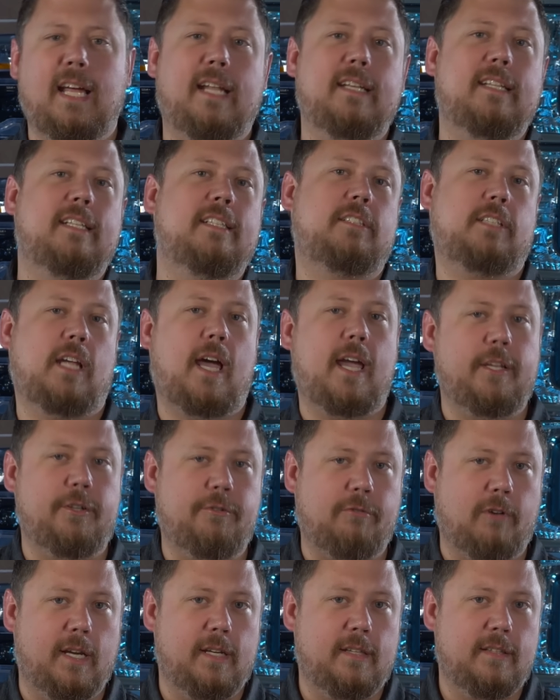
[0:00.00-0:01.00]
not
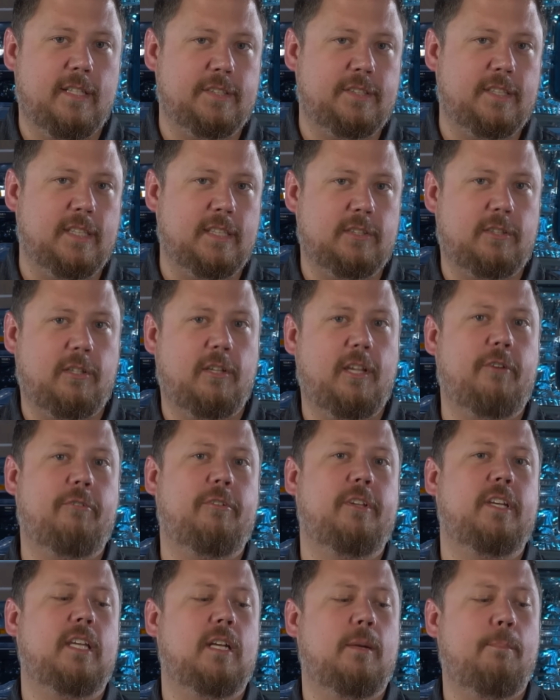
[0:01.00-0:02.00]
designed right. This thing's
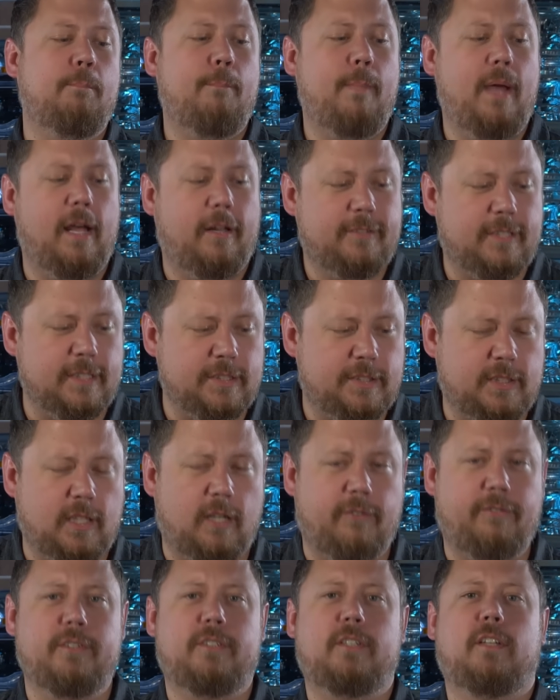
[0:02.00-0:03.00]
literally gonna melt
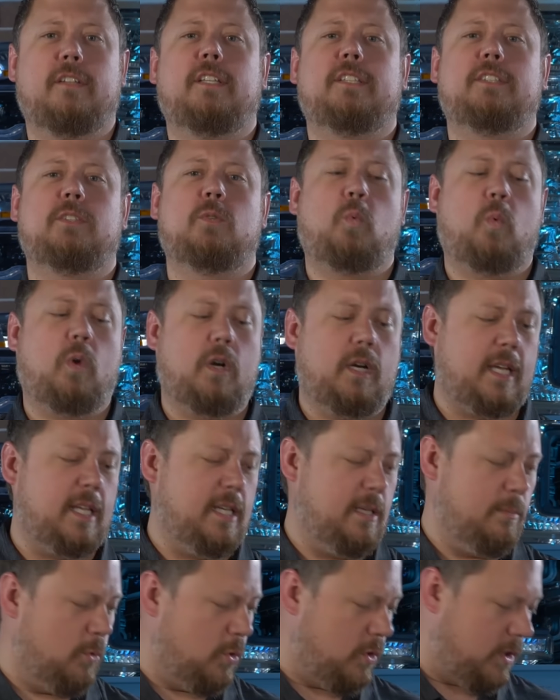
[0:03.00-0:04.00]
itself until it doesn't work
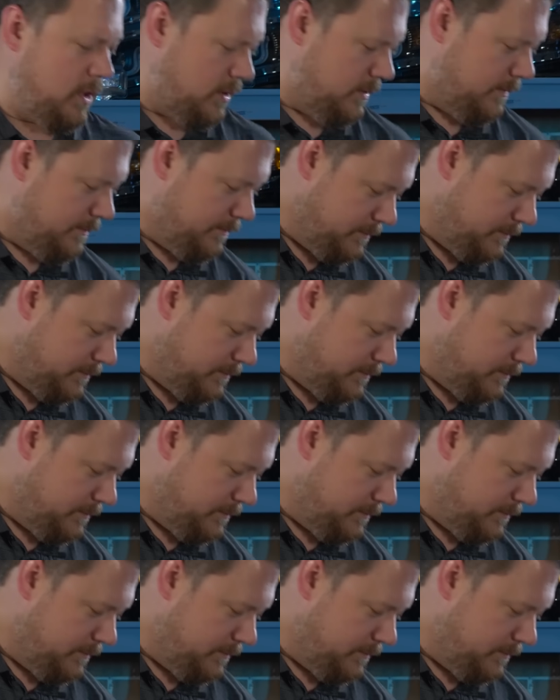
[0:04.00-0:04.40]
anymore.